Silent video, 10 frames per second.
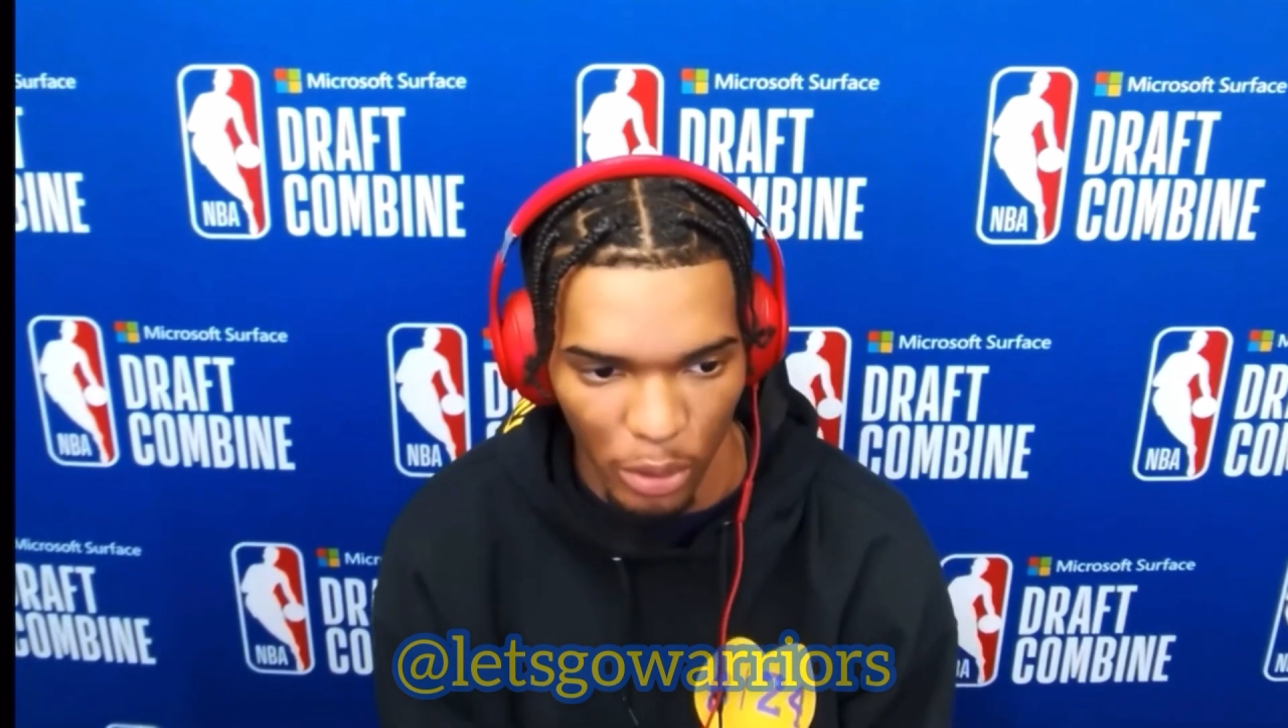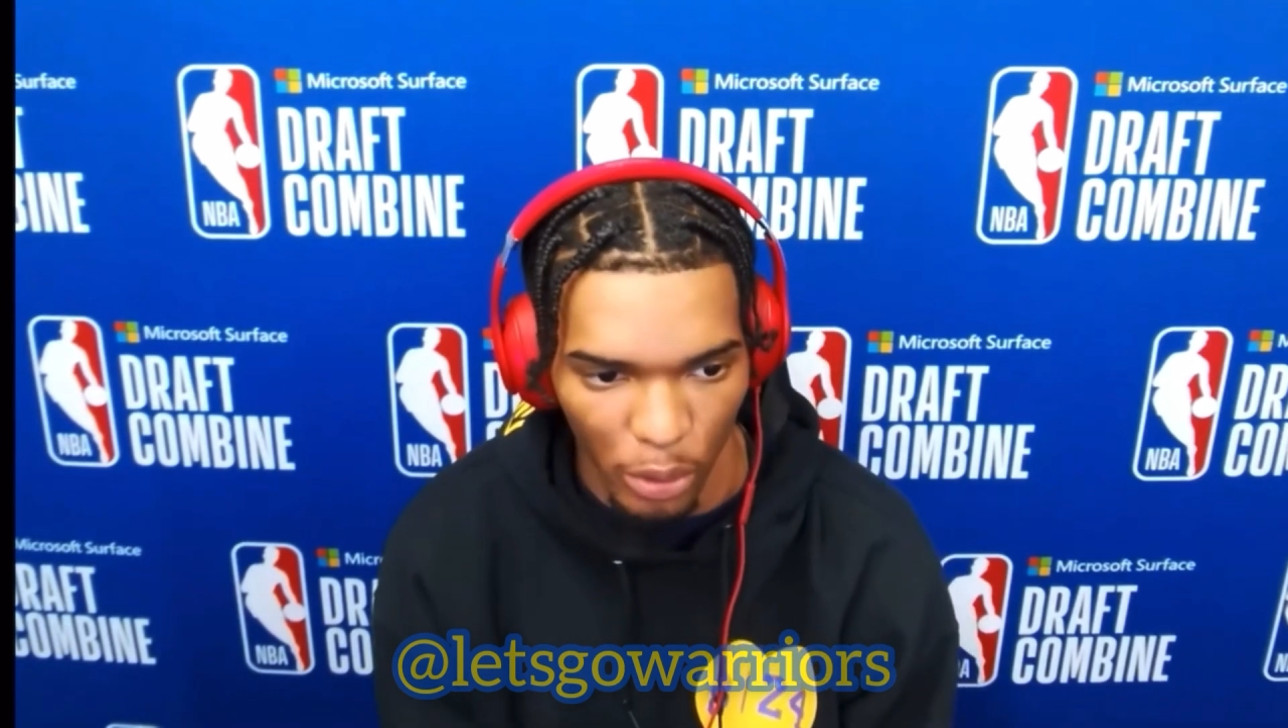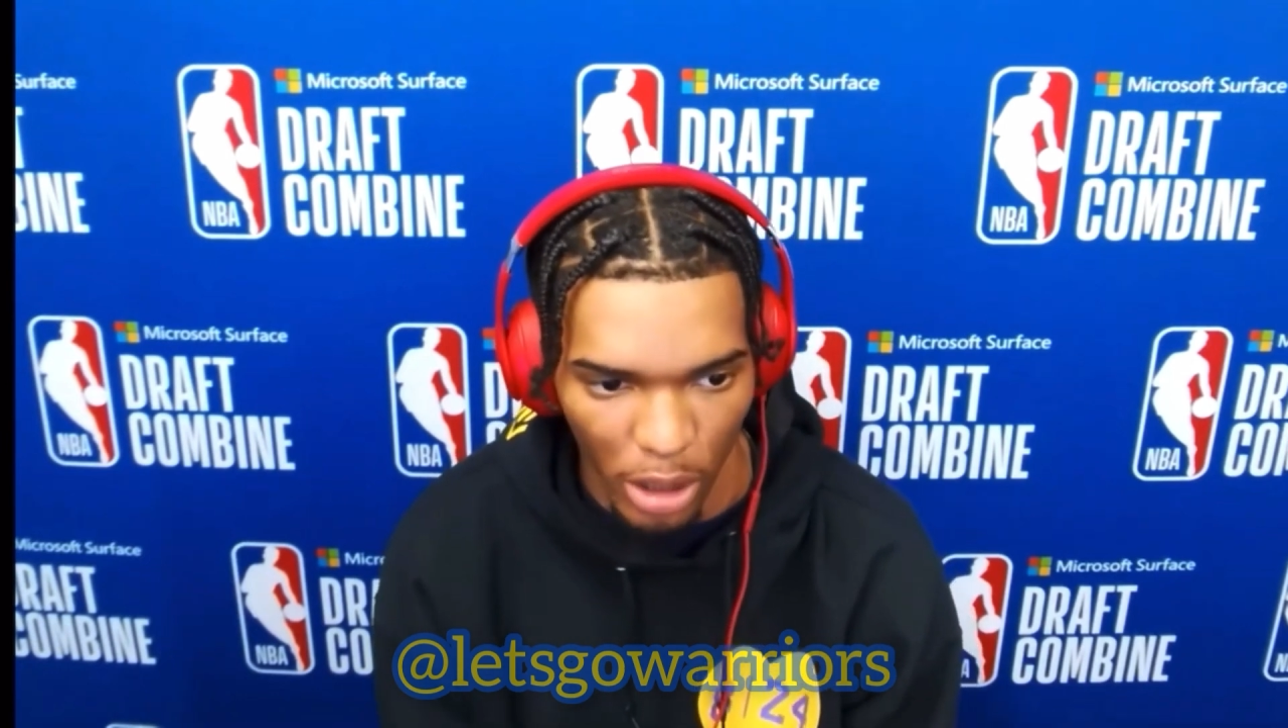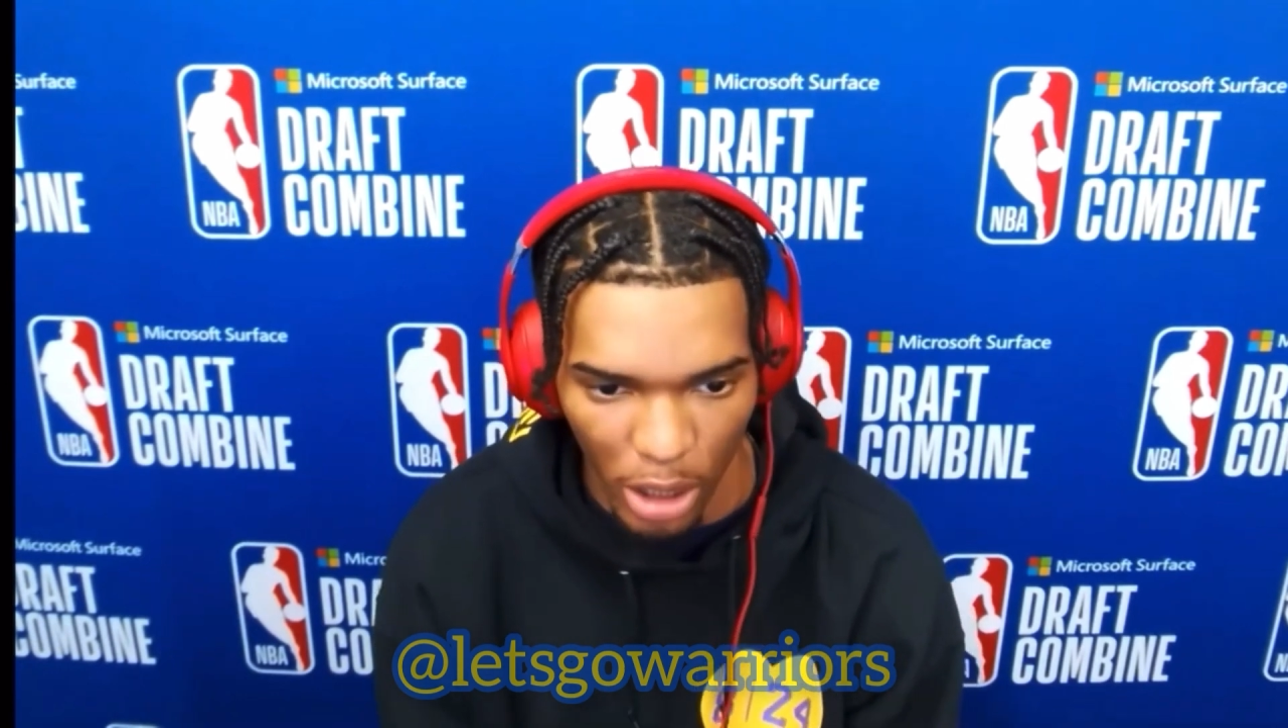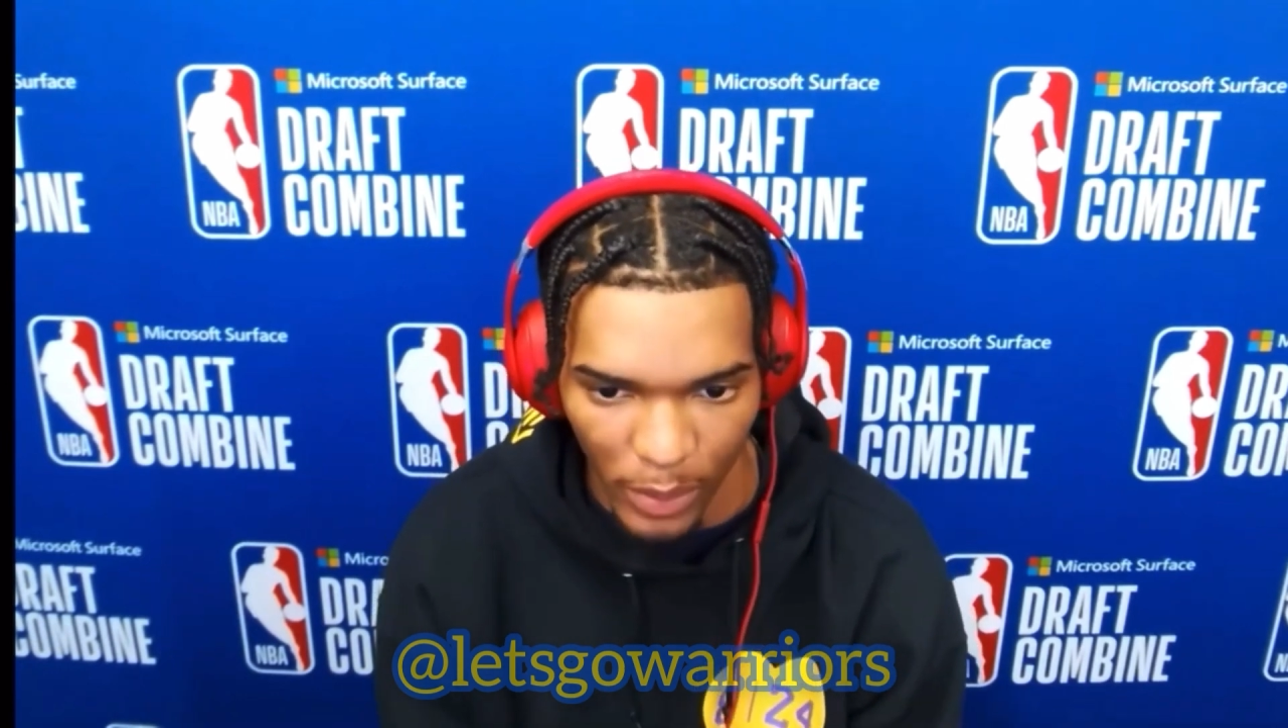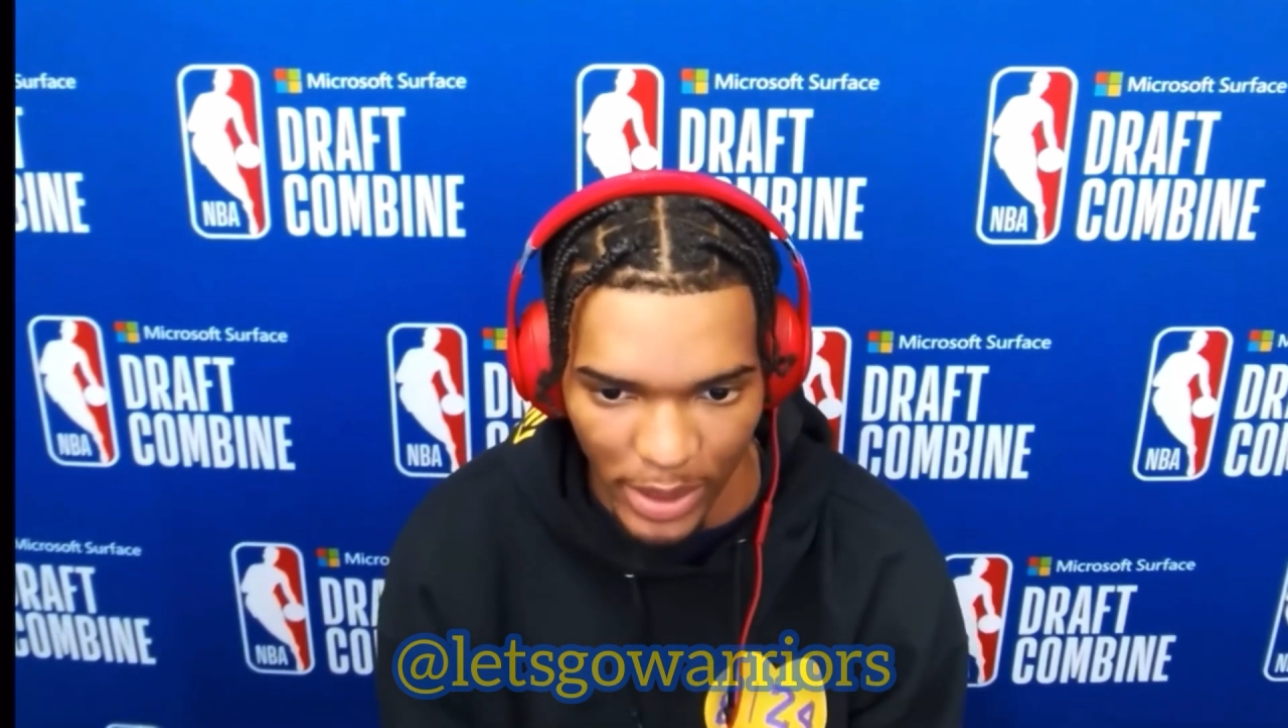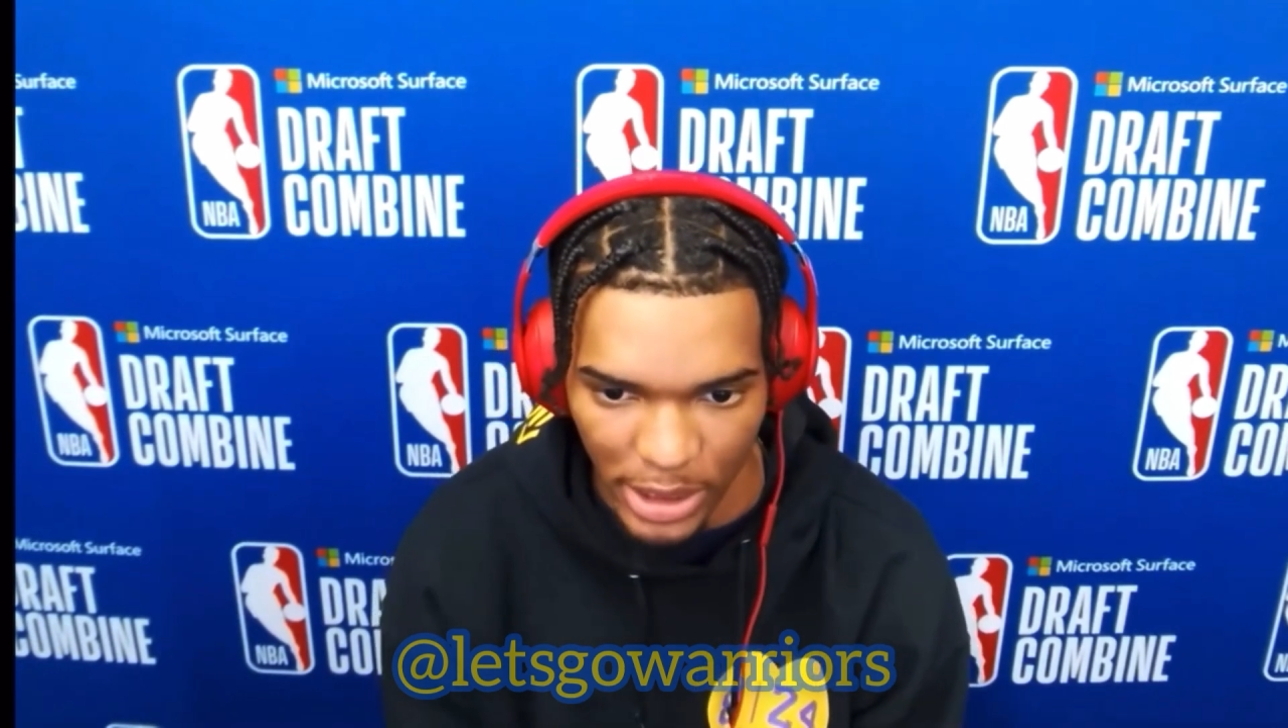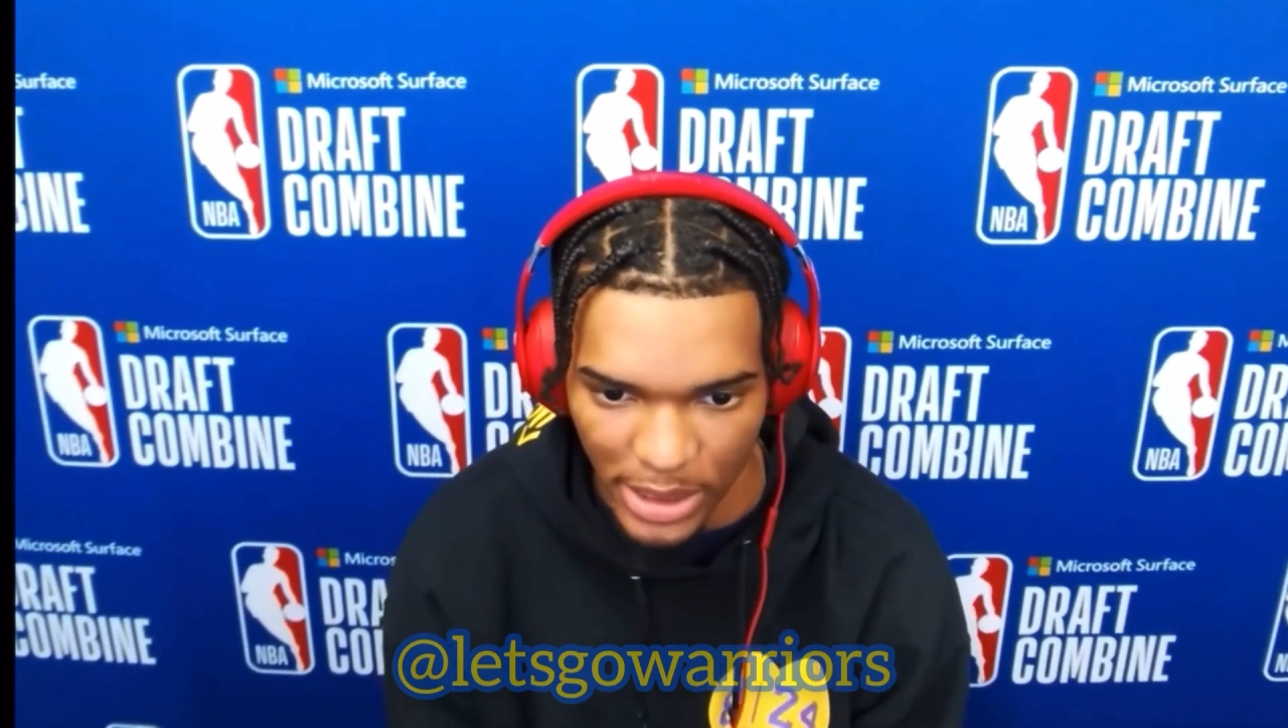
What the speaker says: who are always